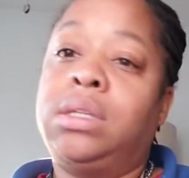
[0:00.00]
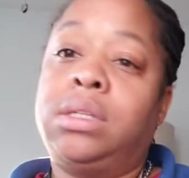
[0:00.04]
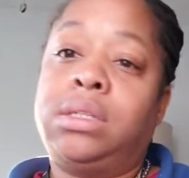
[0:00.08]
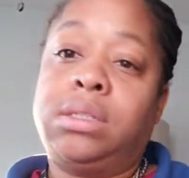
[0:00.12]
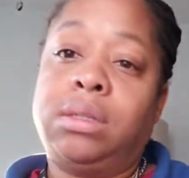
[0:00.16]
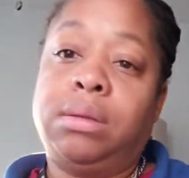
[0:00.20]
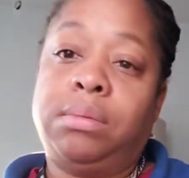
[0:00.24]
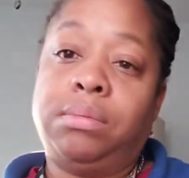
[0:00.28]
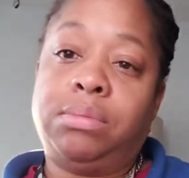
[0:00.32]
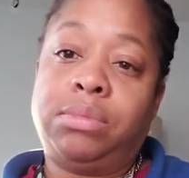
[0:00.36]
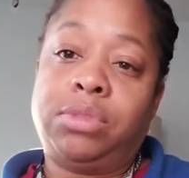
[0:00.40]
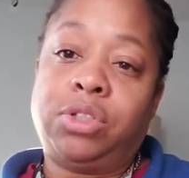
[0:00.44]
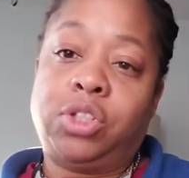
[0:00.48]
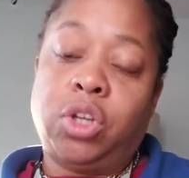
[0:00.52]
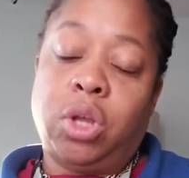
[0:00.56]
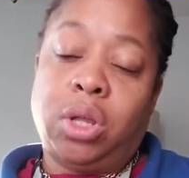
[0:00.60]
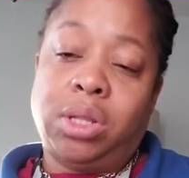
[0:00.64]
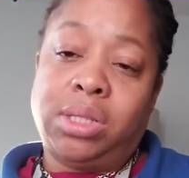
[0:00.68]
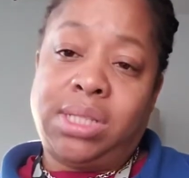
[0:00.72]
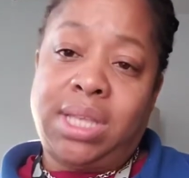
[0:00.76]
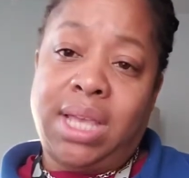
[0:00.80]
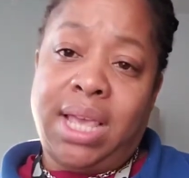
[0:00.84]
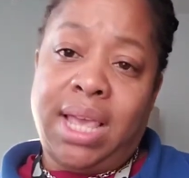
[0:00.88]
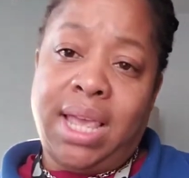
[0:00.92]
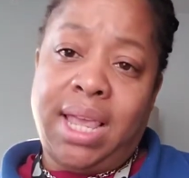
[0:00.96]
some
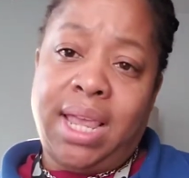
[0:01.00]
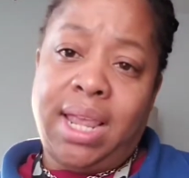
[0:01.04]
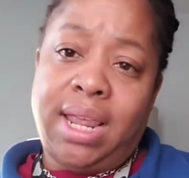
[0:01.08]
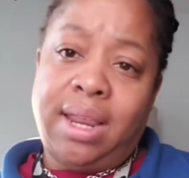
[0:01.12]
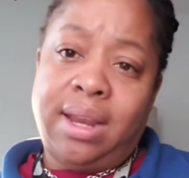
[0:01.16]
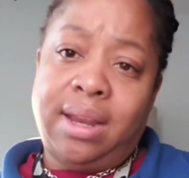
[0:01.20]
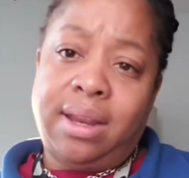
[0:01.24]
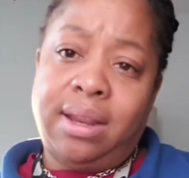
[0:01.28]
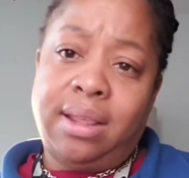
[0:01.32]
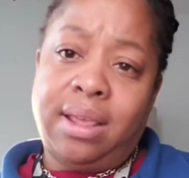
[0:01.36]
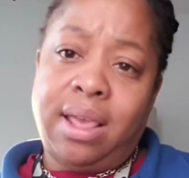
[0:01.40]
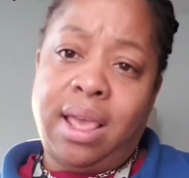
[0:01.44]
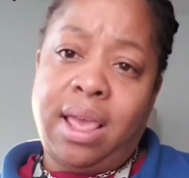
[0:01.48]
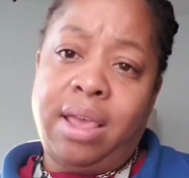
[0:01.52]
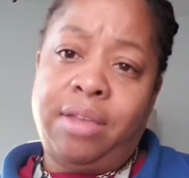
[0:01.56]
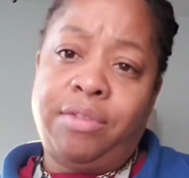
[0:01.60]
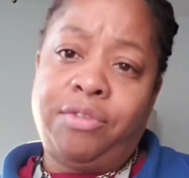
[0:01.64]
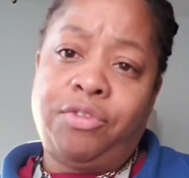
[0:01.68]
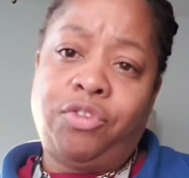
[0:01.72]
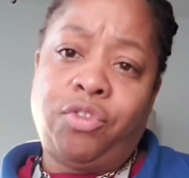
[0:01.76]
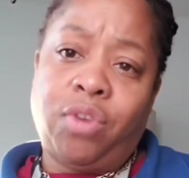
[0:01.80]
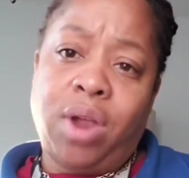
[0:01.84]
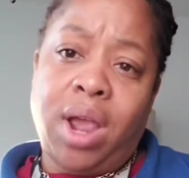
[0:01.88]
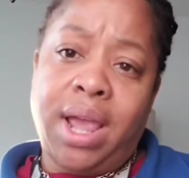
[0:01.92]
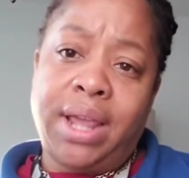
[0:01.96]
sauteed
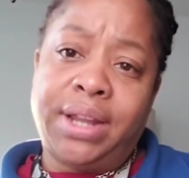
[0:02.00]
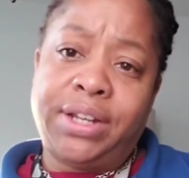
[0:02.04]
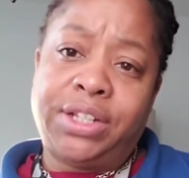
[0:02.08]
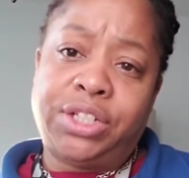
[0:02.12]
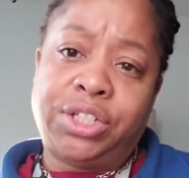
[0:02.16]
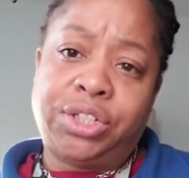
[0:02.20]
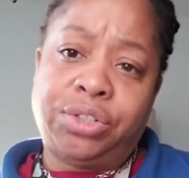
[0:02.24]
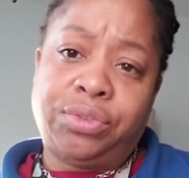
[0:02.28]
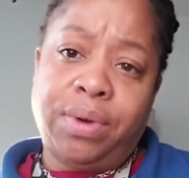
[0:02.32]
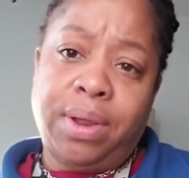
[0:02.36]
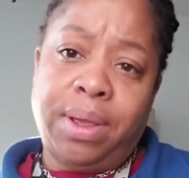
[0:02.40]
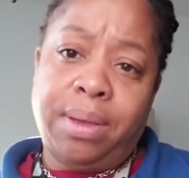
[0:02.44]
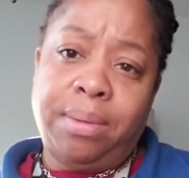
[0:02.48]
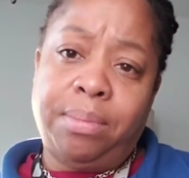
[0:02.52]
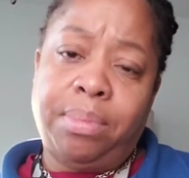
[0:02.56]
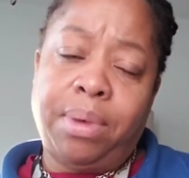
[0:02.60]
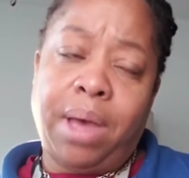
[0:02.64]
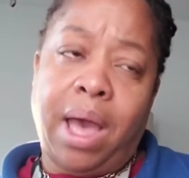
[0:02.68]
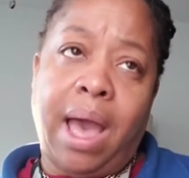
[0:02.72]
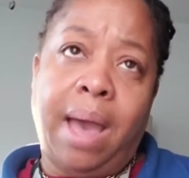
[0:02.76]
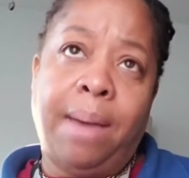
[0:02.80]
and fried shrimp.